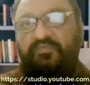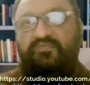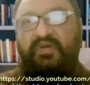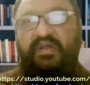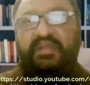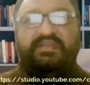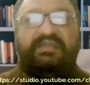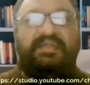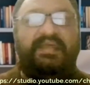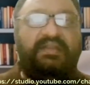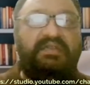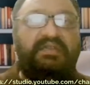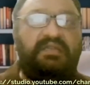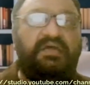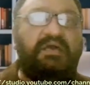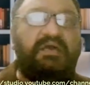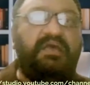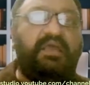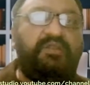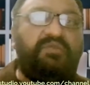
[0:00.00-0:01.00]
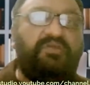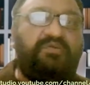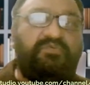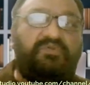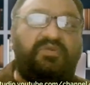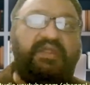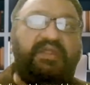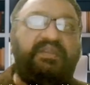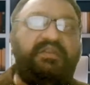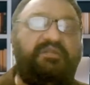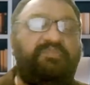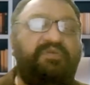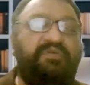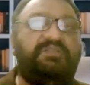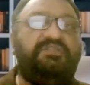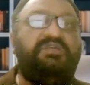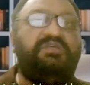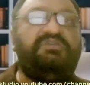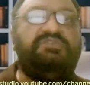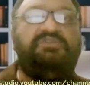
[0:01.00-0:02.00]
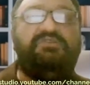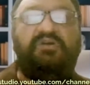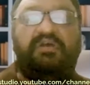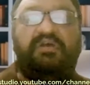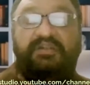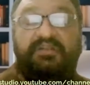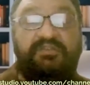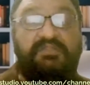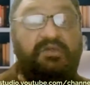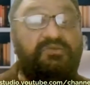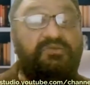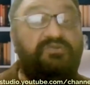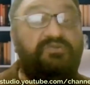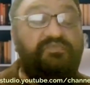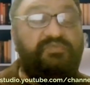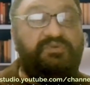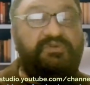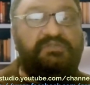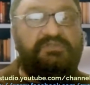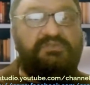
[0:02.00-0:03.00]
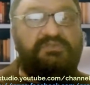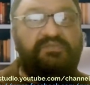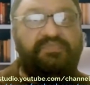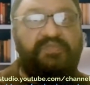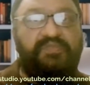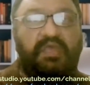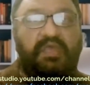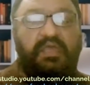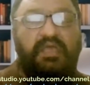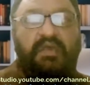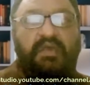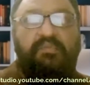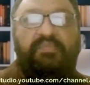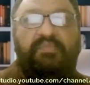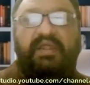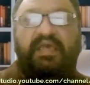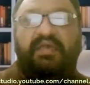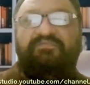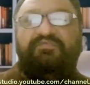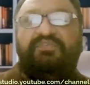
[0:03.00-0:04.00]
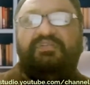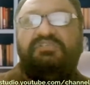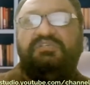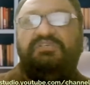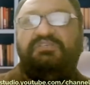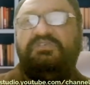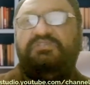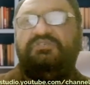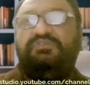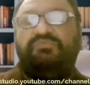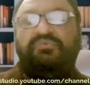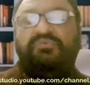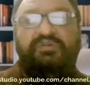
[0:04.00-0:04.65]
wide data and you have to write a big thesis, 100,000 words. But MPhil thesis is